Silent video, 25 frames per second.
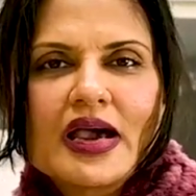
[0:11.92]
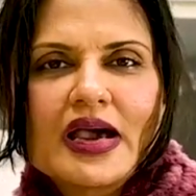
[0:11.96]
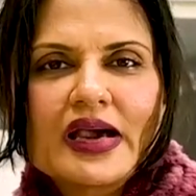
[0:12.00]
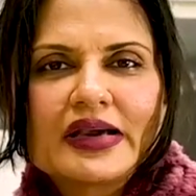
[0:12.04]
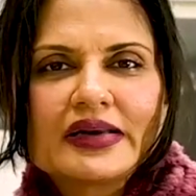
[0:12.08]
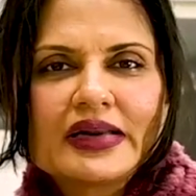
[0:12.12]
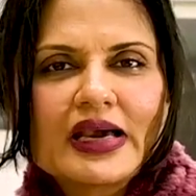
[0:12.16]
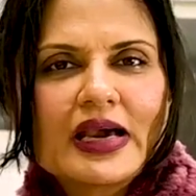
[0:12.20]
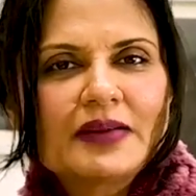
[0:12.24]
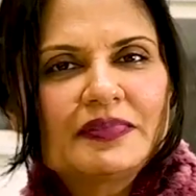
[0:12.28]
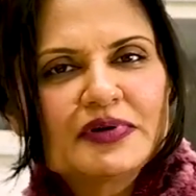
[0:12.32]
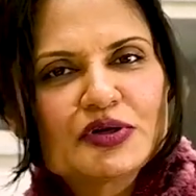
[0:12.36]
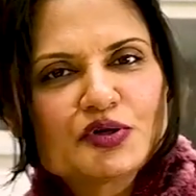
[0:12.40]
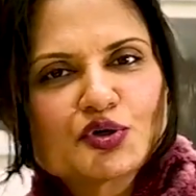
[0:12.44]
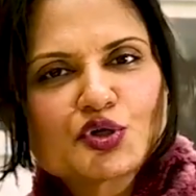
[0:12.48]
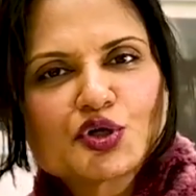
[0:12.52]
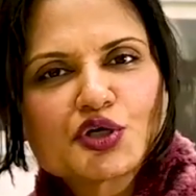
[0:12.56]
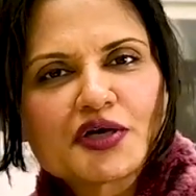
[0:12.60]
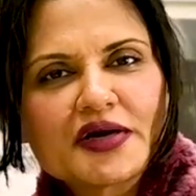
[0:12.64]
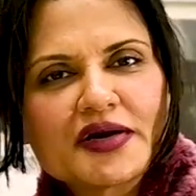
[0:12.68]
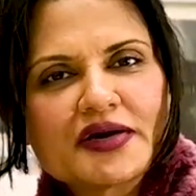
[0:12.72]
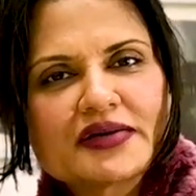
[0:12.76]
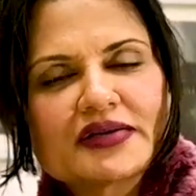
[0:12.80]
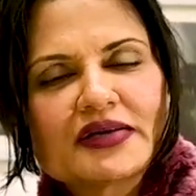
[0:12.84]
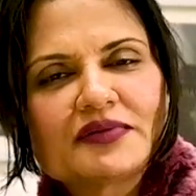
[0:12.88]
and happy to
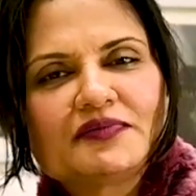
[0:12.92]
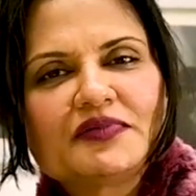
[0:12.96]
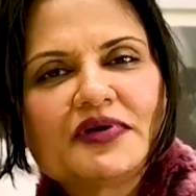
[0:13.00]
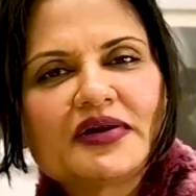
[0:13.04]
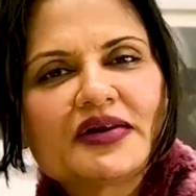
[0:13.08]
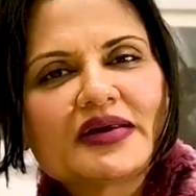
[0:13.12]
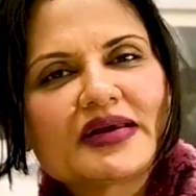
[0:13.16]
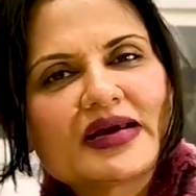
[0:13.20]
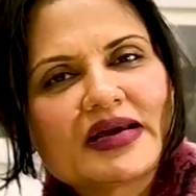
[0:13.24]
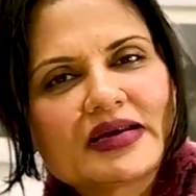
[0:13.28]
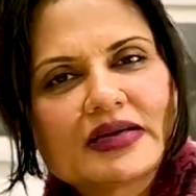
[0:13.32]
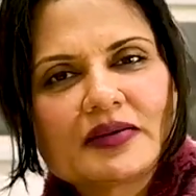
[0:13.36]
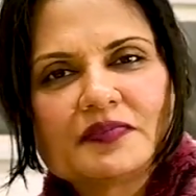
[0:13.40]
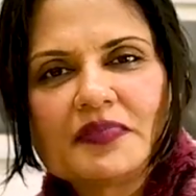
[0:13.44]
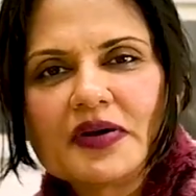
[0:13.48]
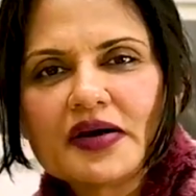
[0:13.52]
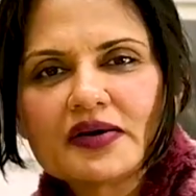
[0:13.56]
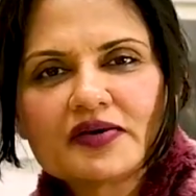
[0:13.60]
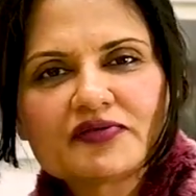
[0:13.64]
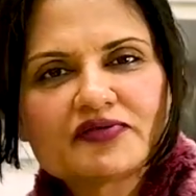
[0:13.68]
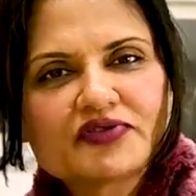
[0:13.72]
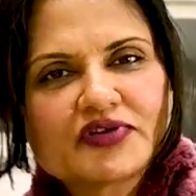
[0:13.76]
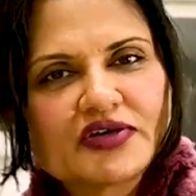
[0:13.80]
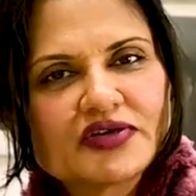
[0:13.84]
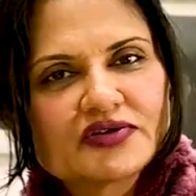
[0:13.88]
share that we are again a
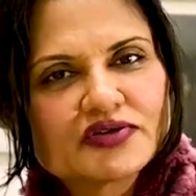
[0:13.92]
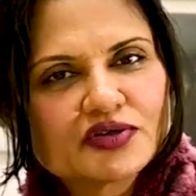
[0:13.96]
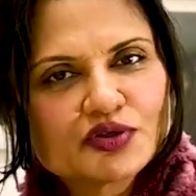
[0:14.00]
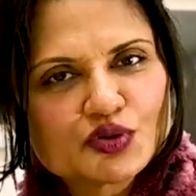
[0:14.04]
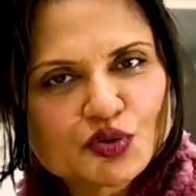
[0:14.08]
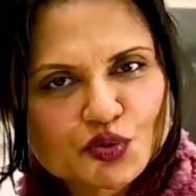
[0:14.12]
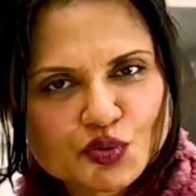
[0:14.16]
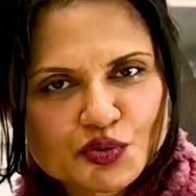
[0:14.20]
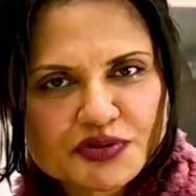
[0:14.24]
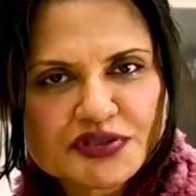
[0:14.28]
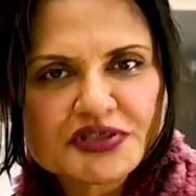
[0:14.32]
part of Season 2,